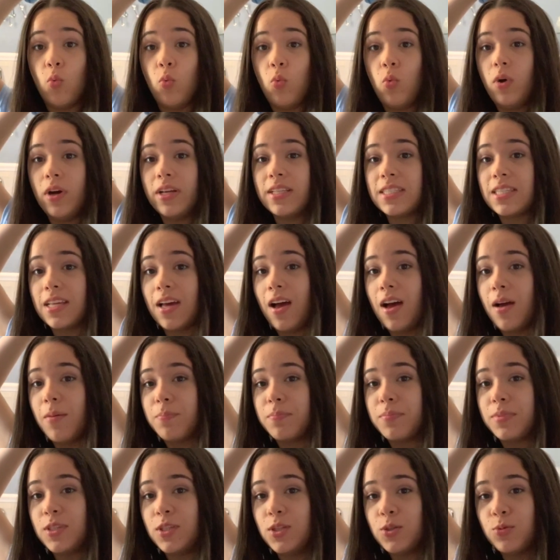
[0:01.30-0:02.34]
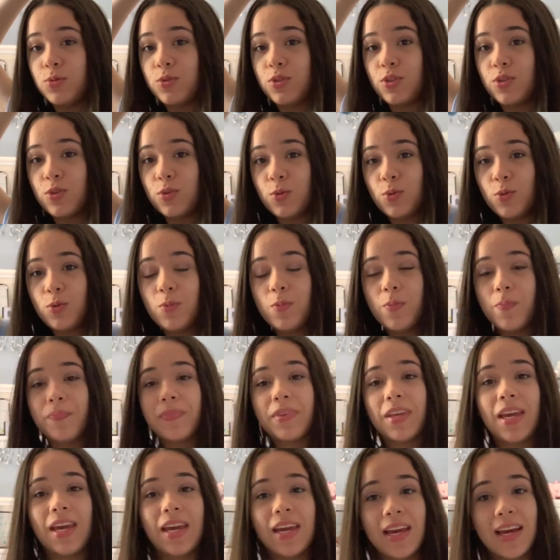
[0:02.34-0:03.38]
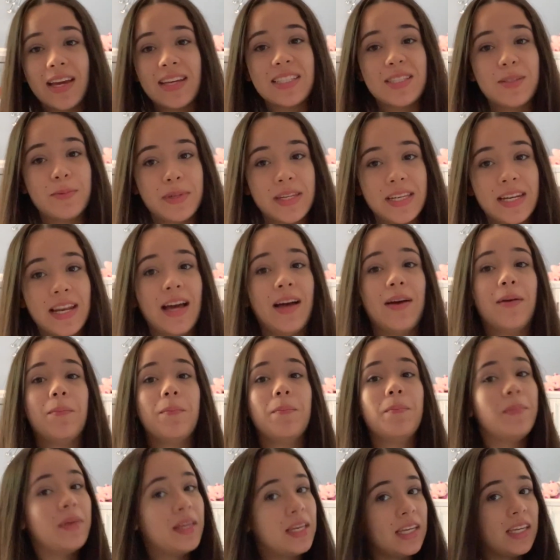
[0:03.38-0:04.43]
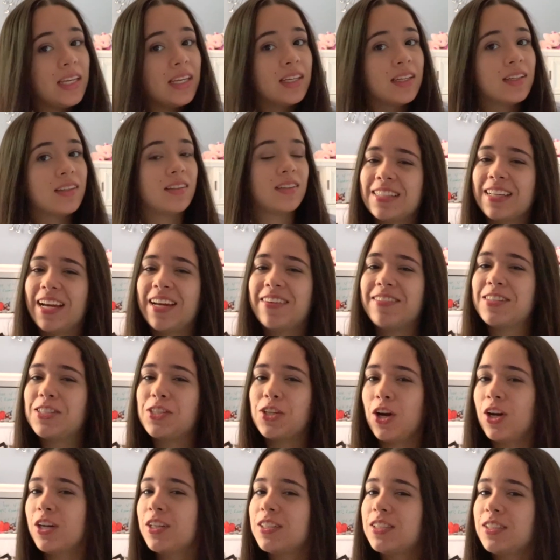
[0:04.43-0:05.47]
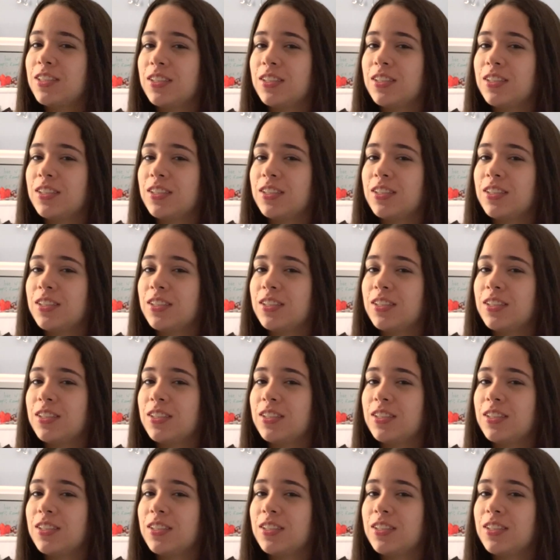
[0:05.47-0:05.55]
What's up, YouTube? It has been a minute. I haven't talked